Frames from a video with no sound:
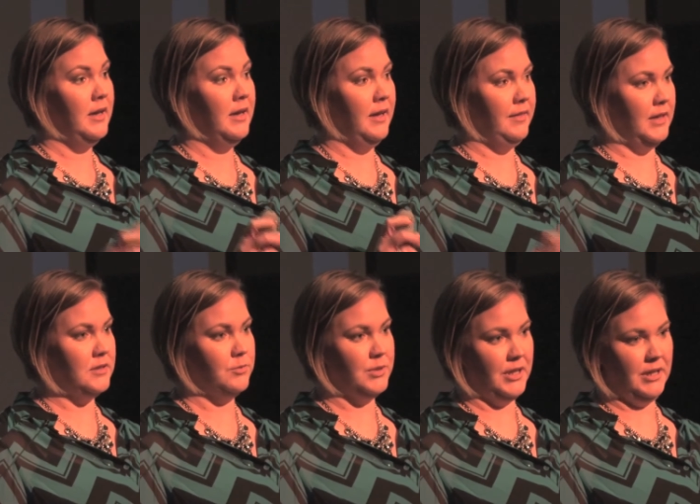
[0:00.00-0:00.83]
And
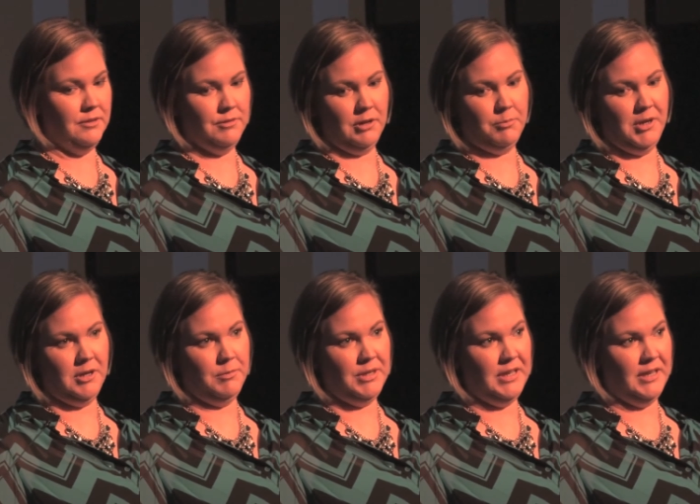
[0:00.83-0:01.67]
that's when I hit rock
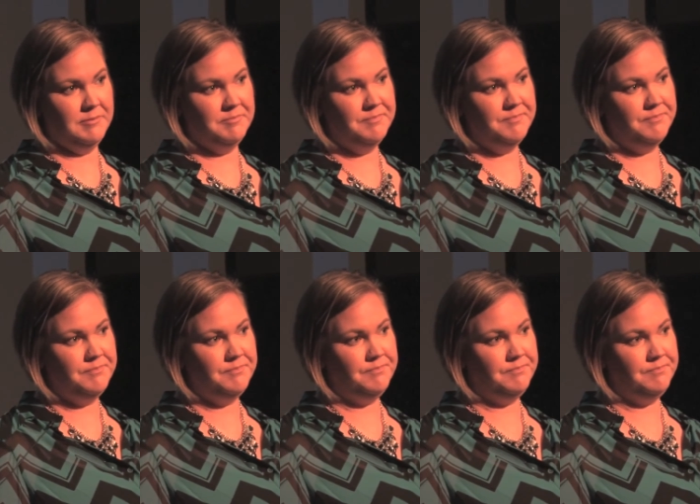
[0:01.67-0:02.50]
bottom again.
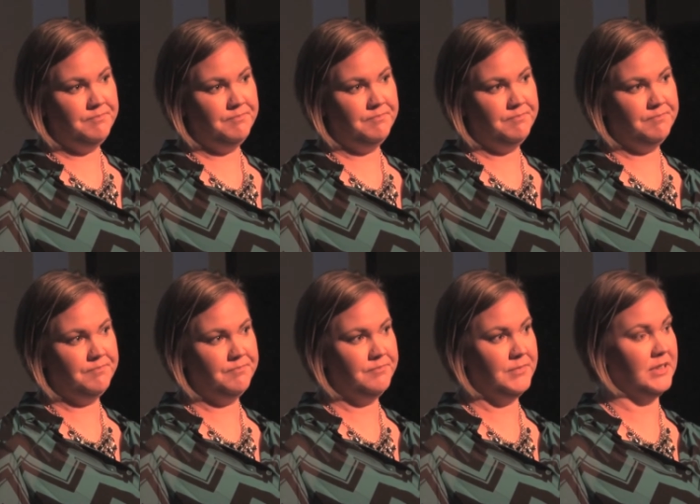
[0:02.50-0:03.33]

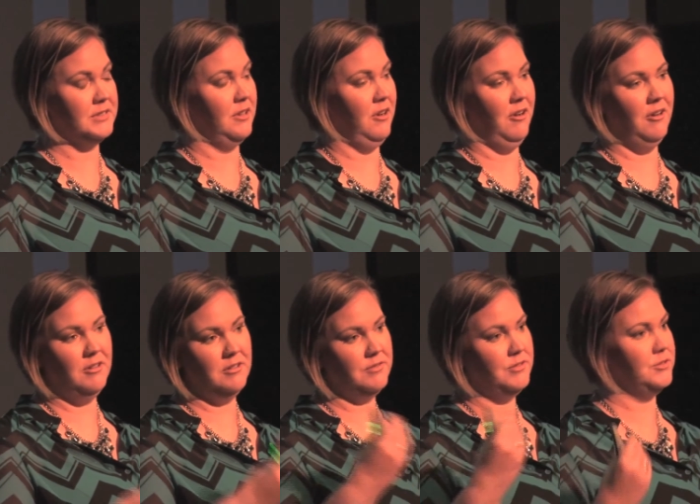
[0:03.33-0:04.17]
Because
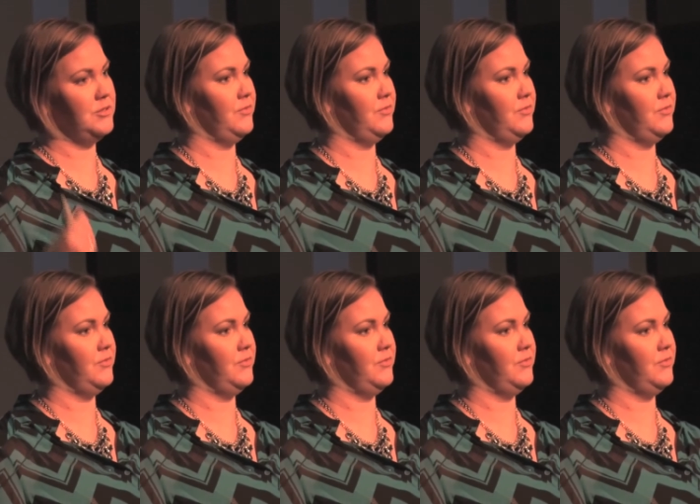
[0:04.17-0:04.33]
all of those